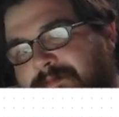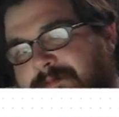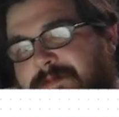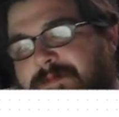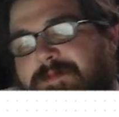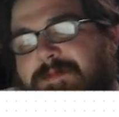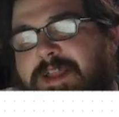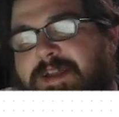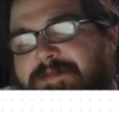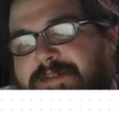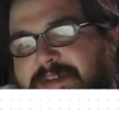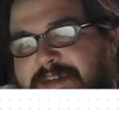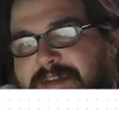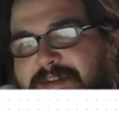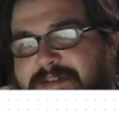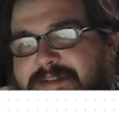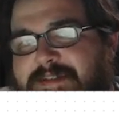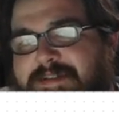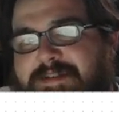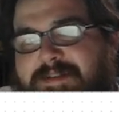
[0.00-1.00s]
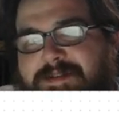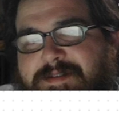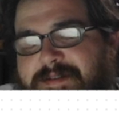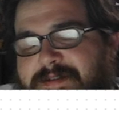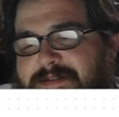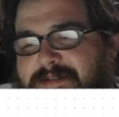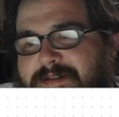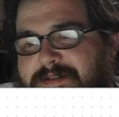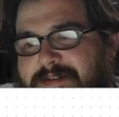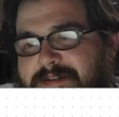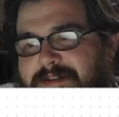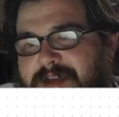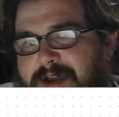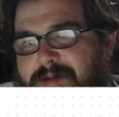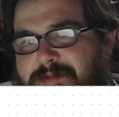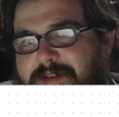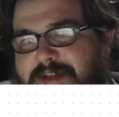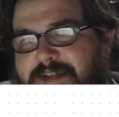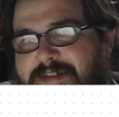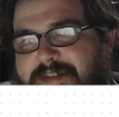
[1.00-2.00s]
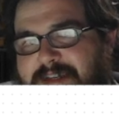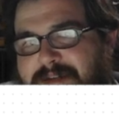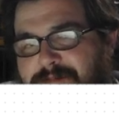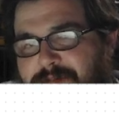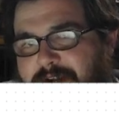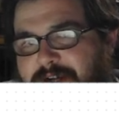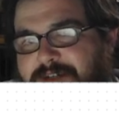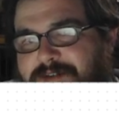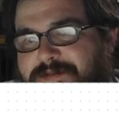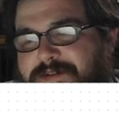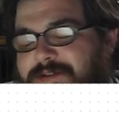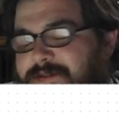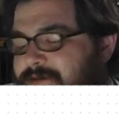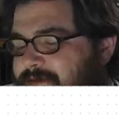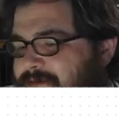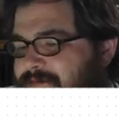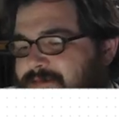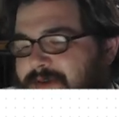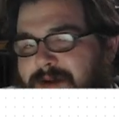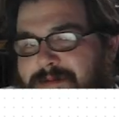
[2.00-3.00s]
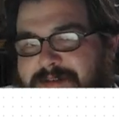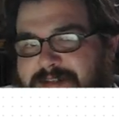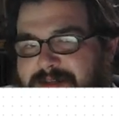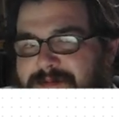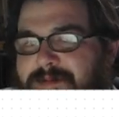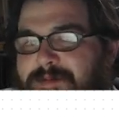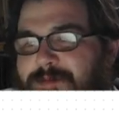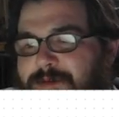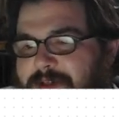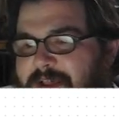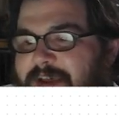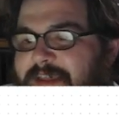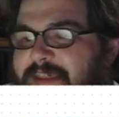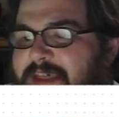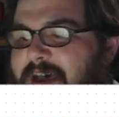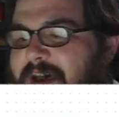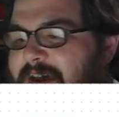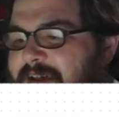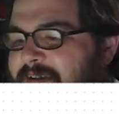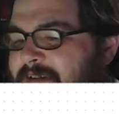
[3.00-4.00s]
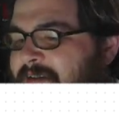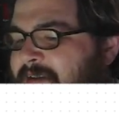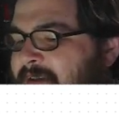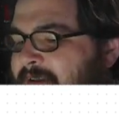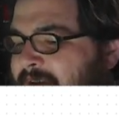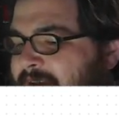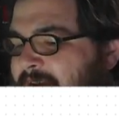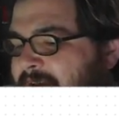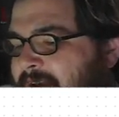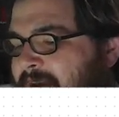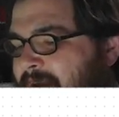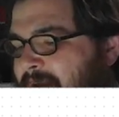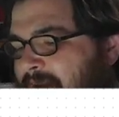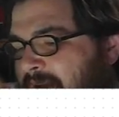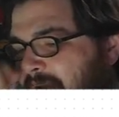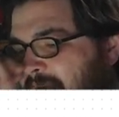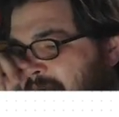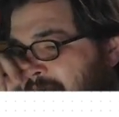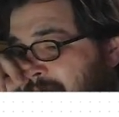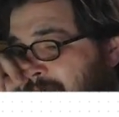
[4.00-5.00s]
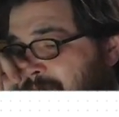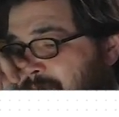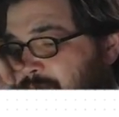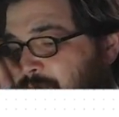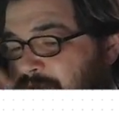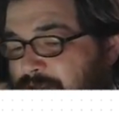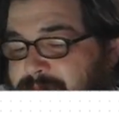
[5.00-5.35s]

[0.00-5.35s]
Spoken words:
love and kisses. God bless. Same prayers for you. Probably something more like that, which